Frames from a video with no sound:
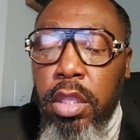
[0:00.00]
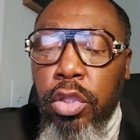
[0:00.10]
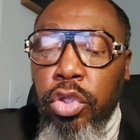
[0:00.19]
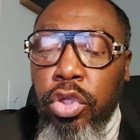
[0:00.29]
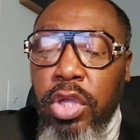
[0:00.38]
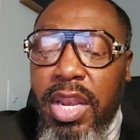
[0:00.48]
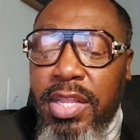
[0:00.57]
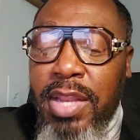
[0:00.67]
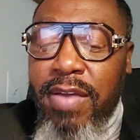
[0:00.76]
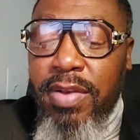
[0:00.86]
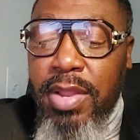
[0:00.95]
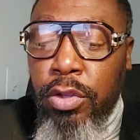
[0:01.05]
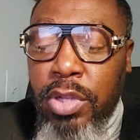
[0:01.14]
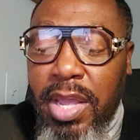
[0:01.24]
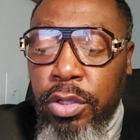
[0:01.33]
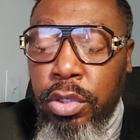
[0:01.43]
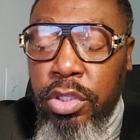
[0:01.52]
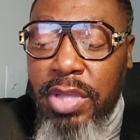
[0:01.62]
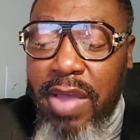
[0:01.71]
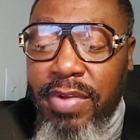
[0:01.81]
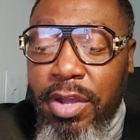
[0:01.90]
You need to
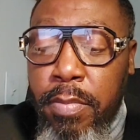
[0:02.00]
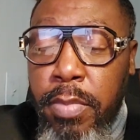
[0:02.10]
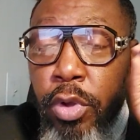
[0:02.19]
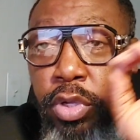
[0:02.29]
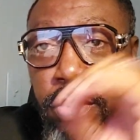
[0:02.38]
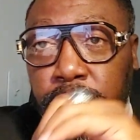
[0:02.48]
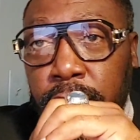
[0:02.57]
have like $1 million.